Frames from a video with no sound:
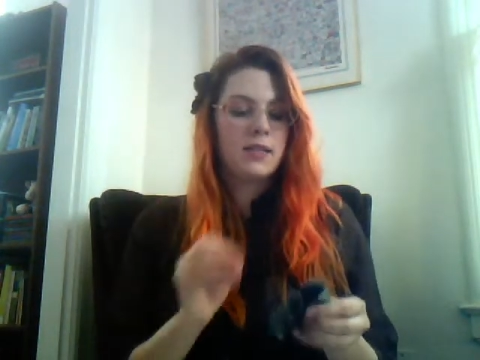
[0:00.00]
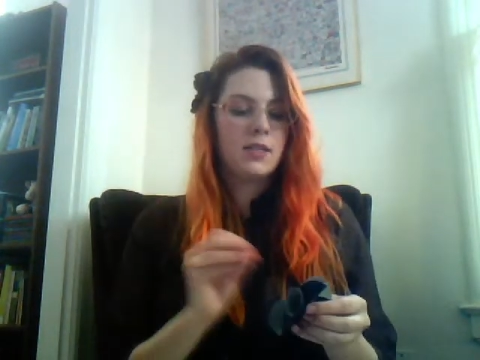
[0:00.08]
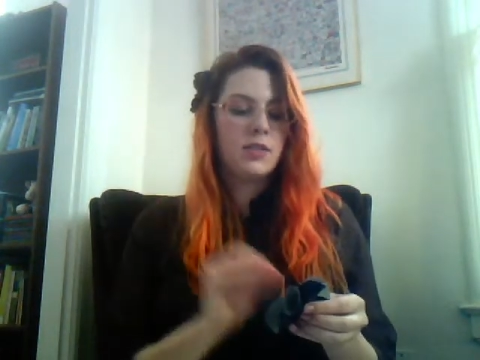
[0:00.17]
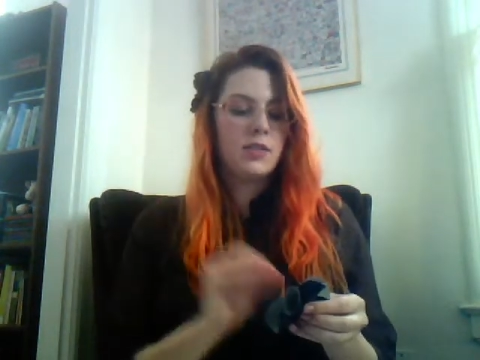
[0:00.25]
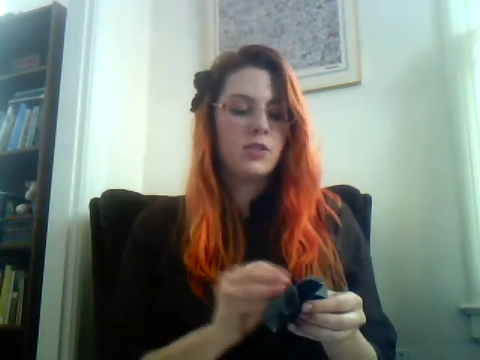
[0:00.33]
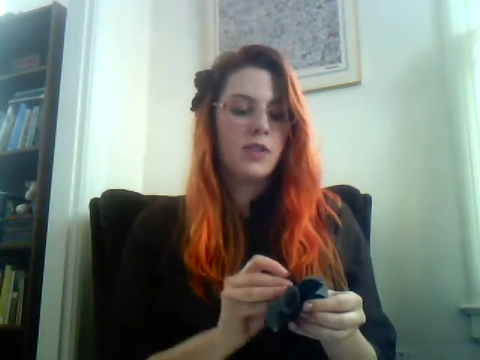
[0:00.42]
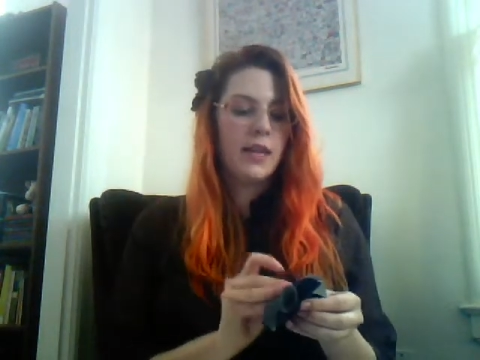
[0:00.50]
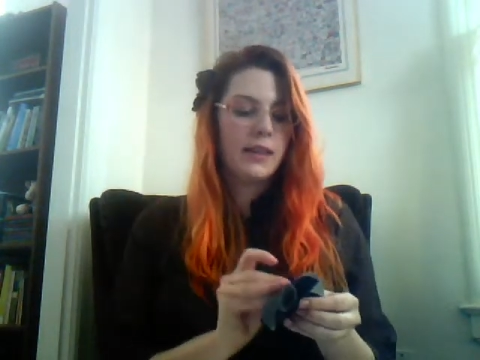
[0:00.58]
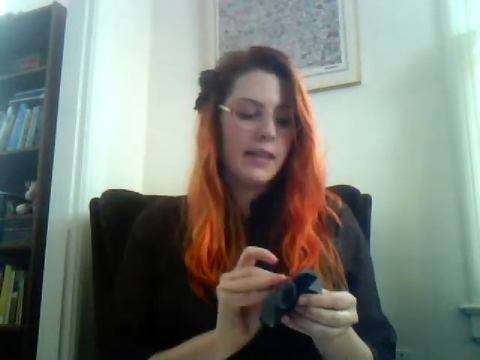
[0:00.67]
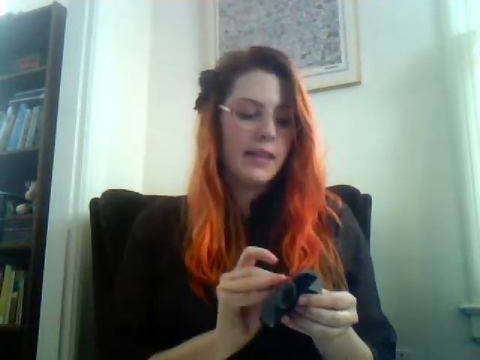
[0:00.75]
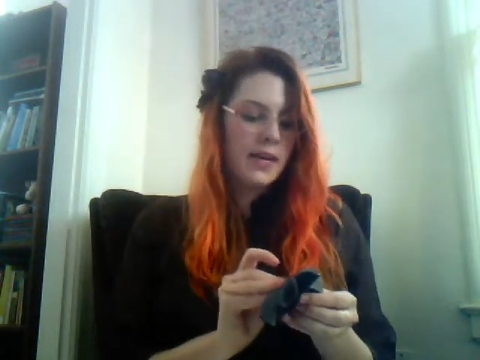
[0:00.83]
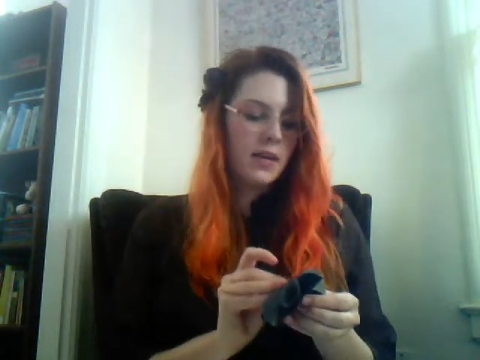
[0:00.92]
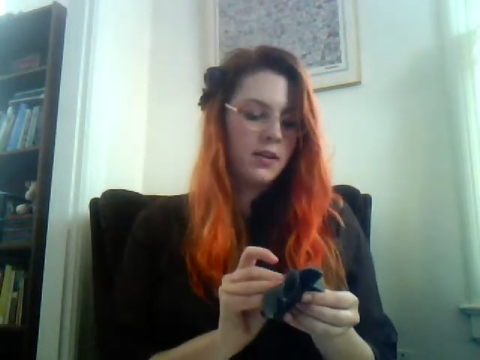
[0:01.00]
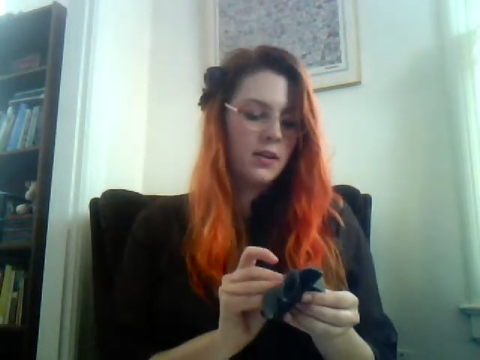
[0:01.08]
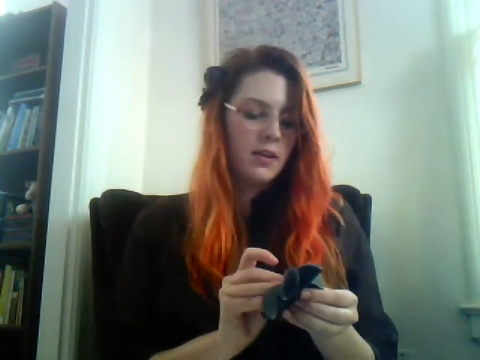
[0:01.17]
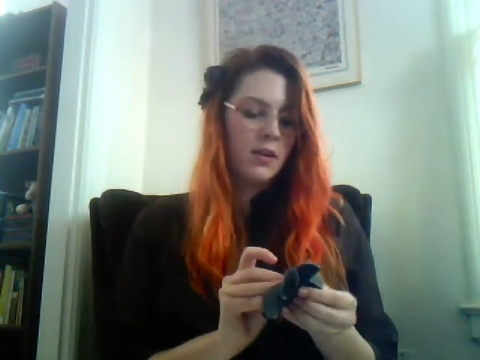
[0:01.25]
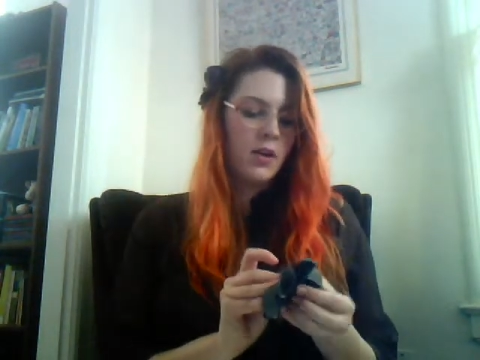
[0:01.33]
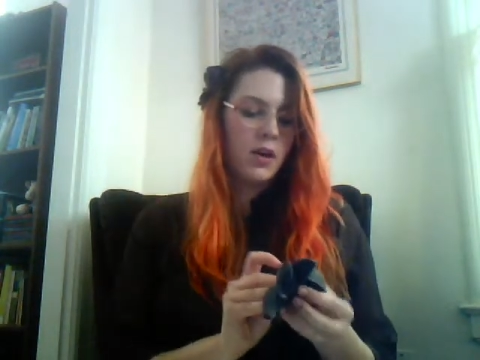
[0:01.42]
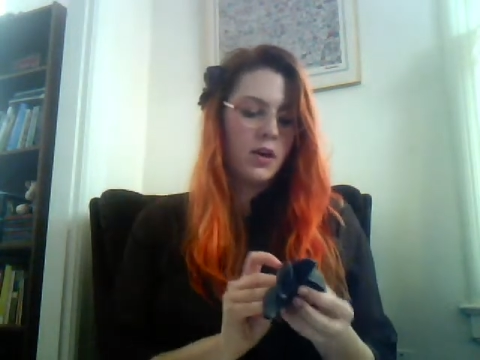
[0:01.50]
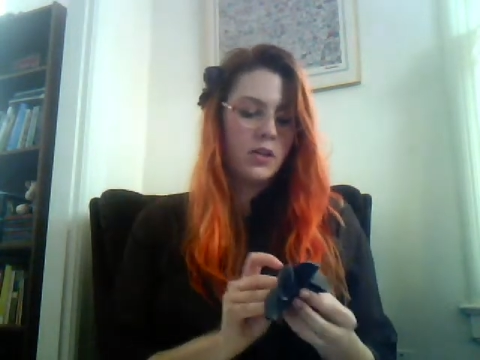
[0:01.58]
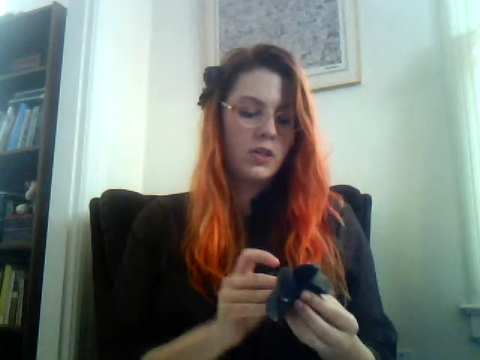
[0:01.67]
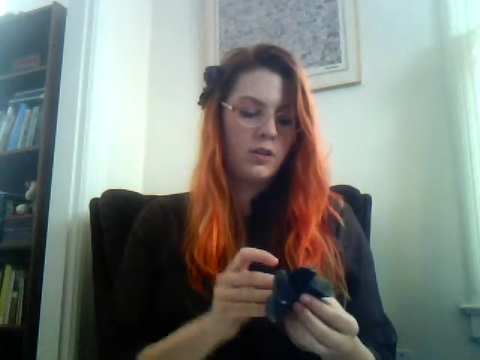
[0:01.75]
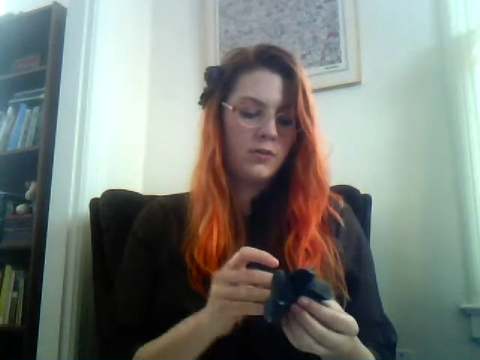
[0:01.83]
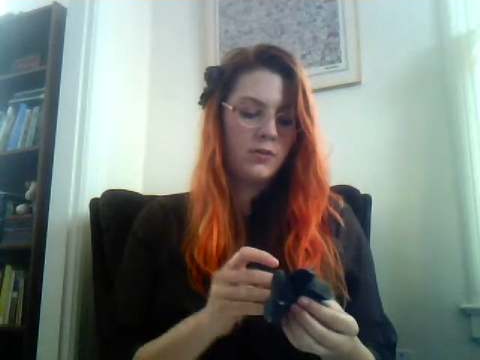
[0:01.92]
gently onto your
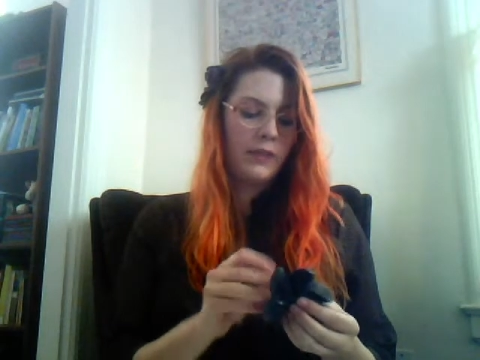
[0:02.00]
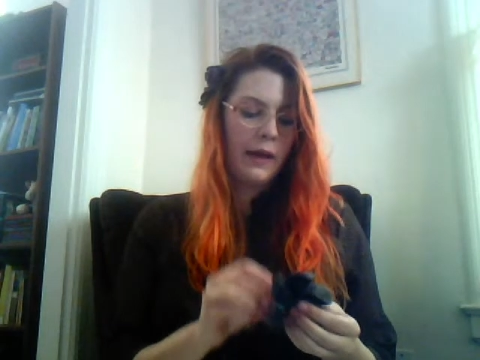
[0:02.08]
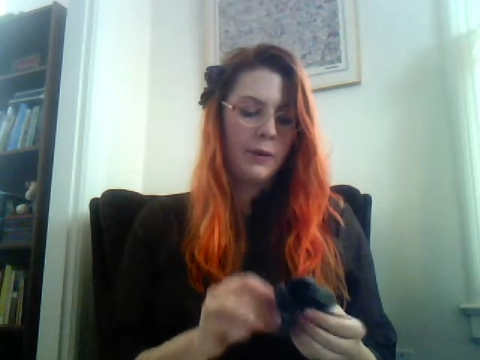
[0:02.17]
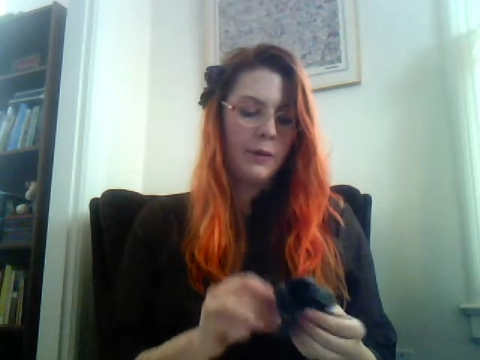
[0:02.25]
flower,